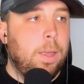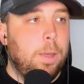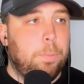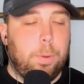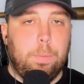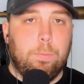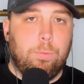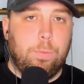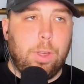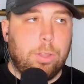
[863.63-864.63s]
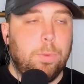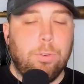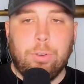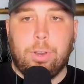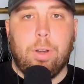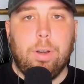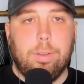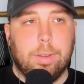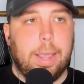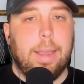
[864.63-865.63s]
but customer
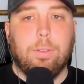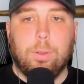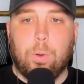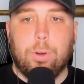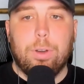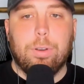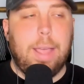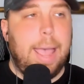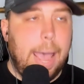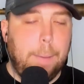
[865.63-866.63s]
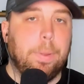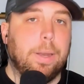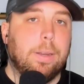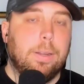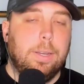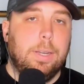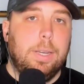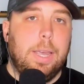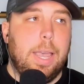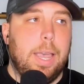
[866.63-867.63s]
returns and canceled orders happen.
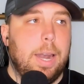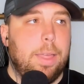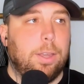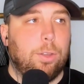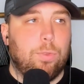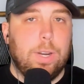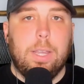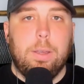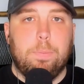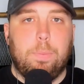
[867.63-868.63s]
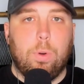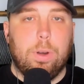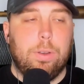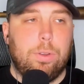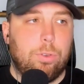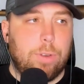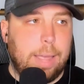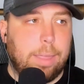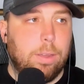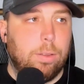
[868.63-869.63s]
And I think it's really important to
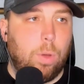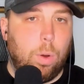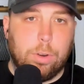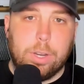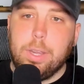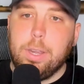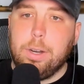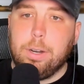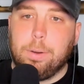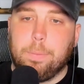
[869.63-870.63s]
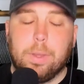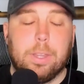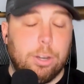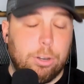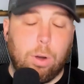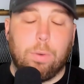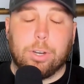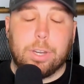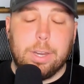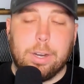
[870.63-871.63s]
track this year over
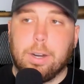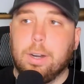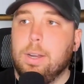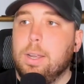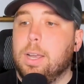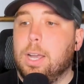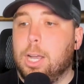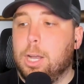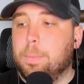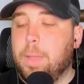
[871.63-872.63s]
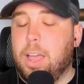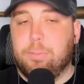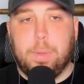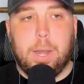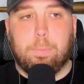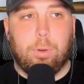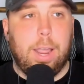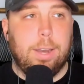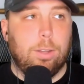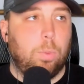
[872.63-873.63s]
year. I've been at
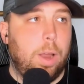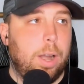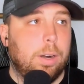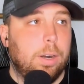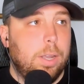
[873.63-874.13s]
brands where